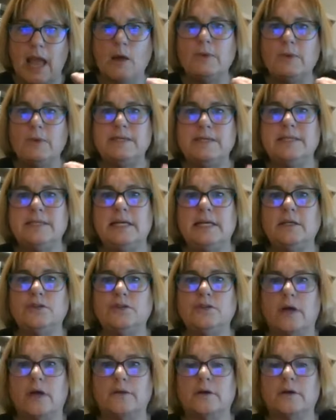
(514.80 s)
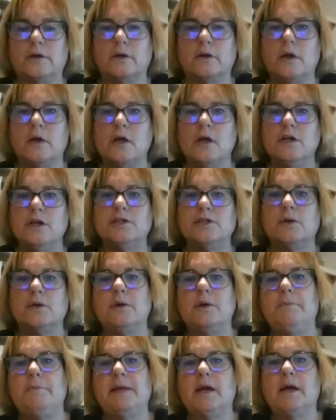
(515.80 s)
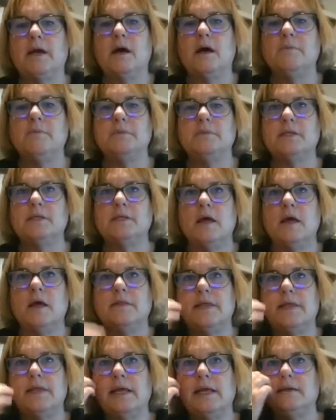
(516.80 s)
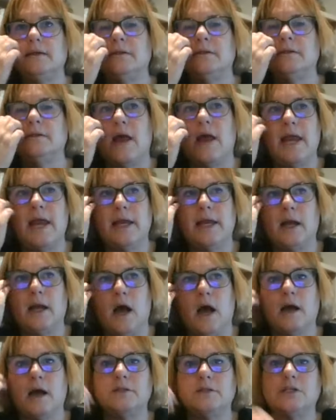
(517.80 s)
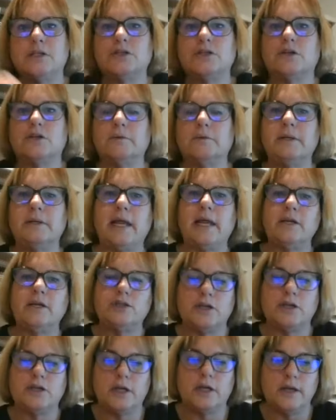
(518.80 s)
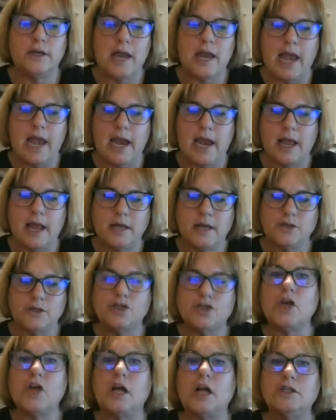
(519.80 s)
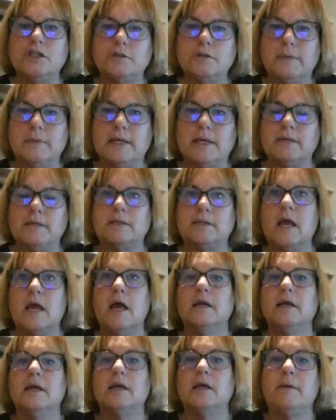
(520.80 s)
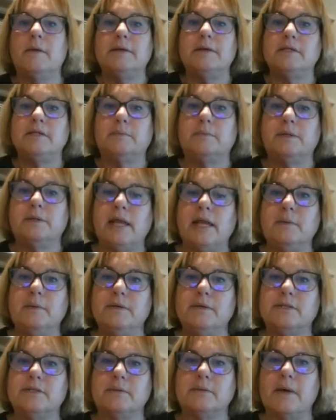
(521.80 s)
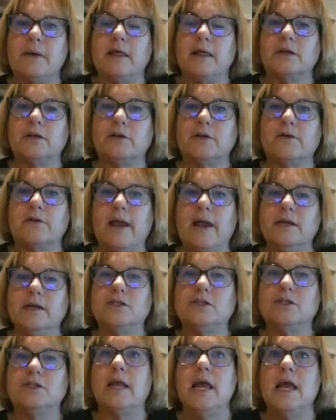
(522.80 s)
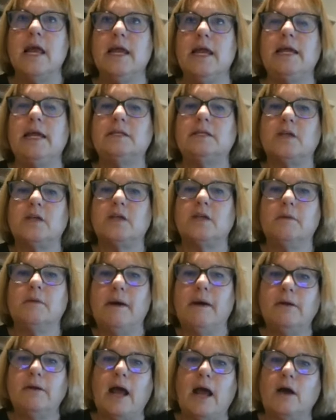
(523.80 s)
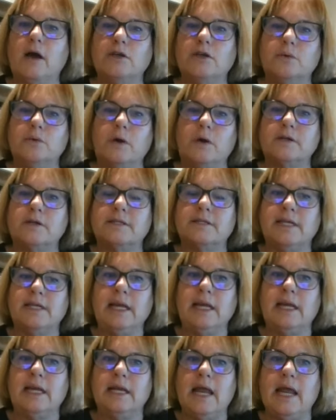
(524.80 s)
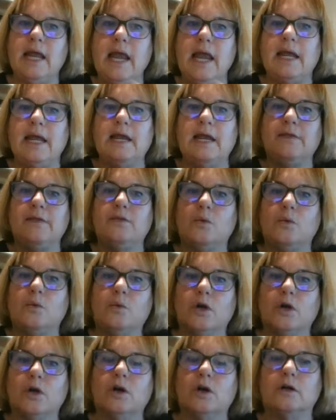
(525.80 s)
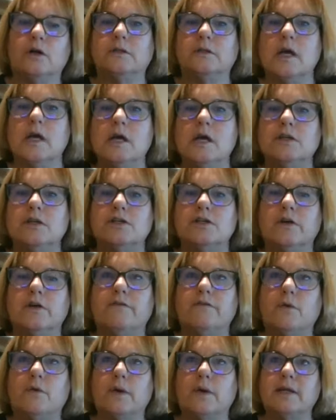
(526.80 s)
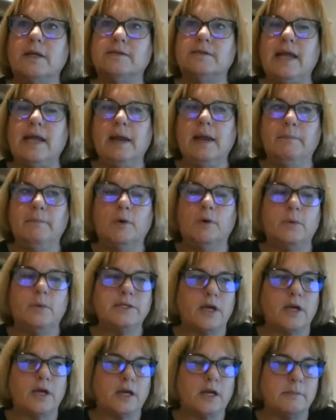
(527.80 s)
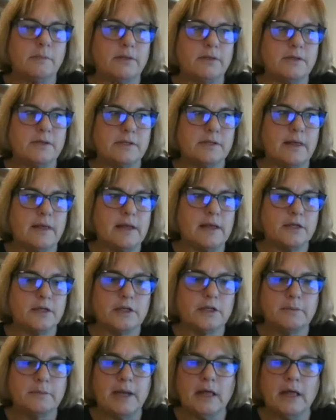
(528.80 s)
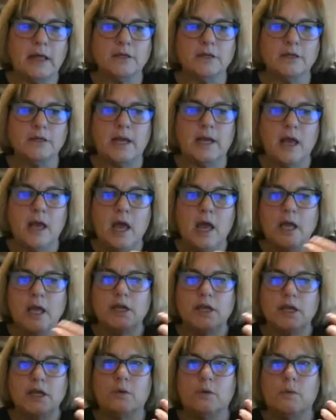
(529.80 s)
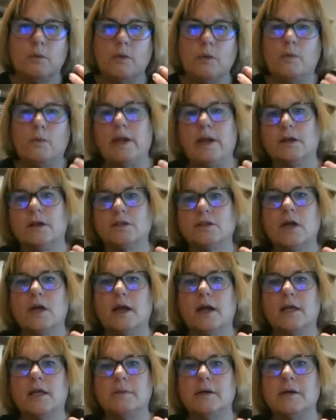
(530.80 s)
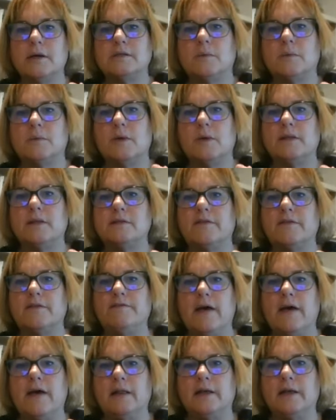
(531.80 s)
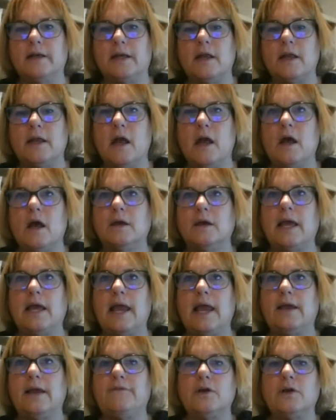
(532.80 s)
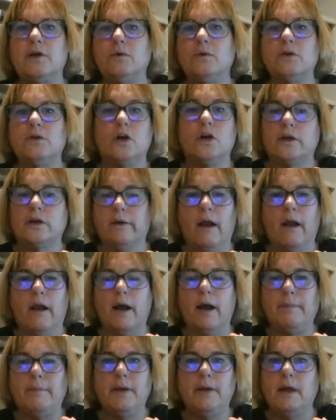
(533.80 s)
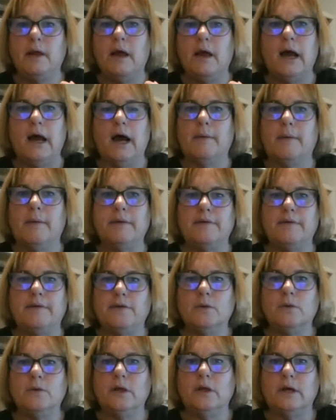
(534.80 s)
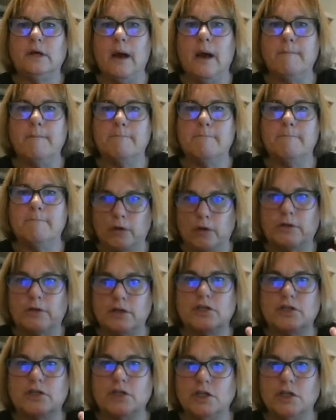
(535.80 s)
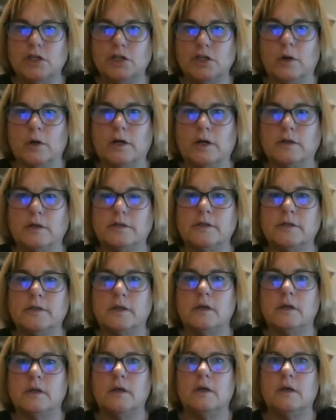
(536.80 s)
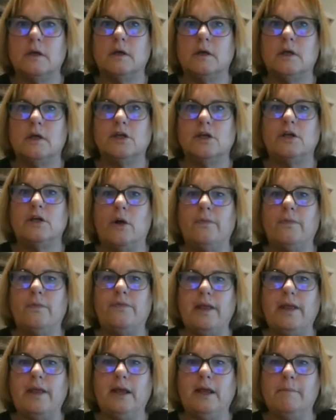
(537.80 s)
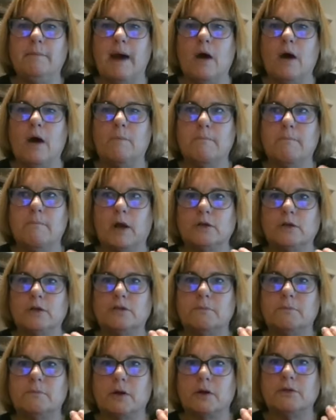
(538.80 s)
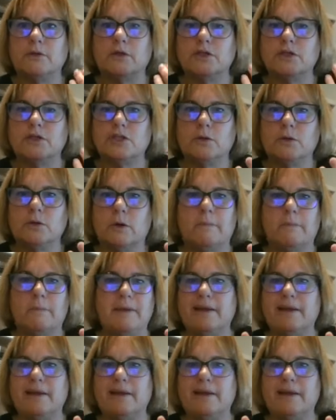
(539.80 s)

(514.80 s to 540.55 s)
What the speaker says: we see each other. So it becomes things like discrimination and judgment come into play with symbolic interaction. It's all about how you are seen in the world. So, for example, we talk about this a lot in criminology. You know, when we are talking about someone that's a felon, okay, if you look her up, but if you look up Martha Stewart, you don't think about Martha Stewart